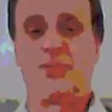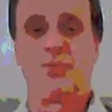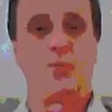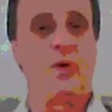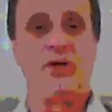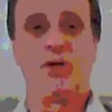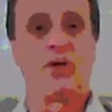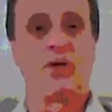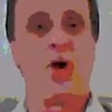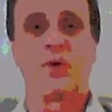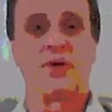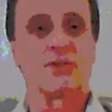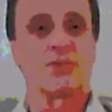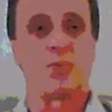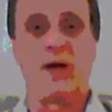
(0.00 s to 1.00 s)
When you go
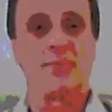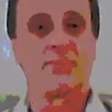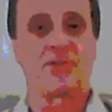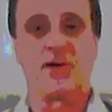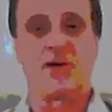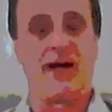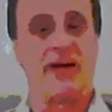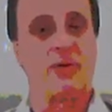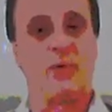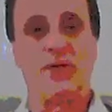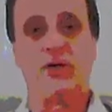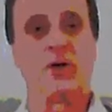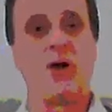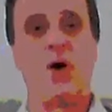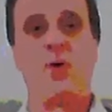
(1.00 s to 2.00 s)
to his website, when
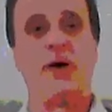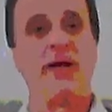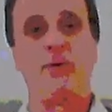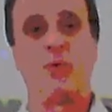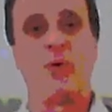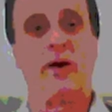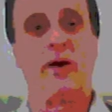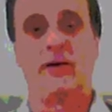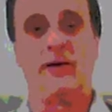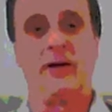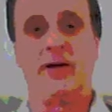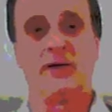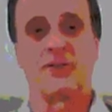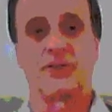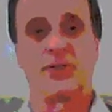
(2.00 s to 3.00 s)
you go anywhere
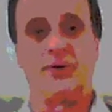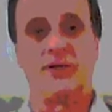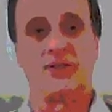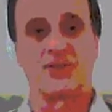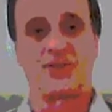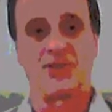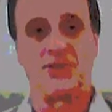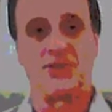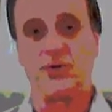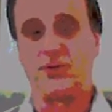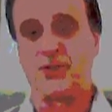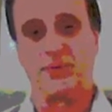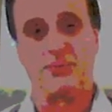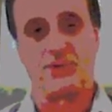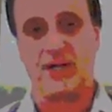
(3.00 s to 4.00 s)
to his
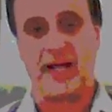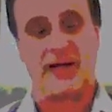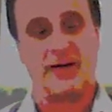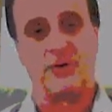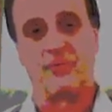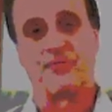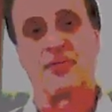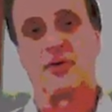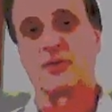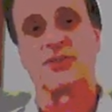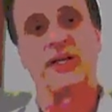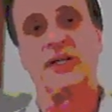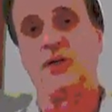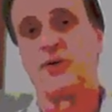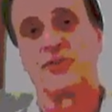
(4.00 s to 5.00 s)
YouTube channel, first
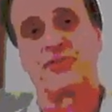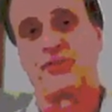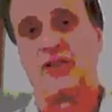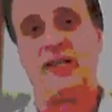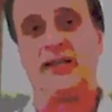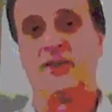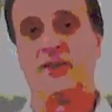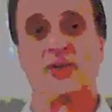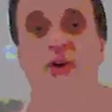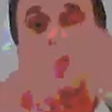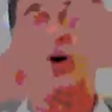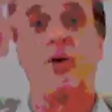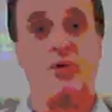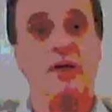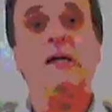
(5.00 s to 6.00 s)
thing you'll see is, you
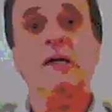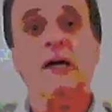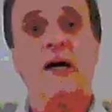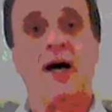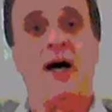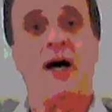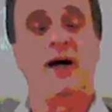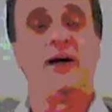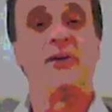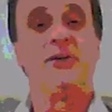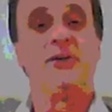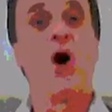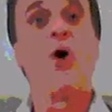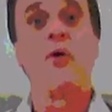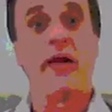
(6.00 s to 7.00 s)
know,
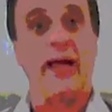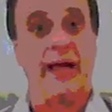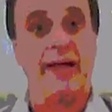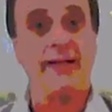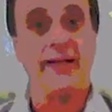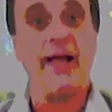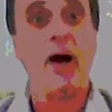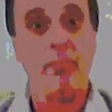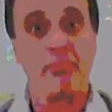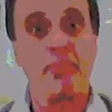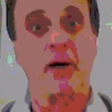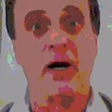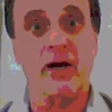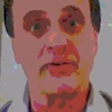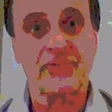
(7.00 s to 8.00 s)
donate, help
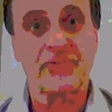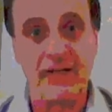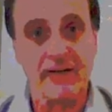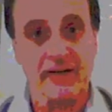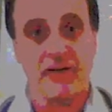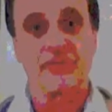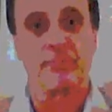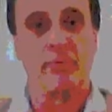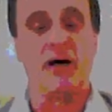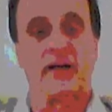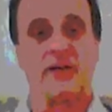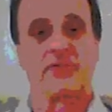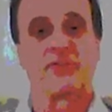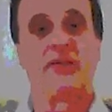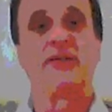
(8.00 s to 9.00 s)
us, send us money,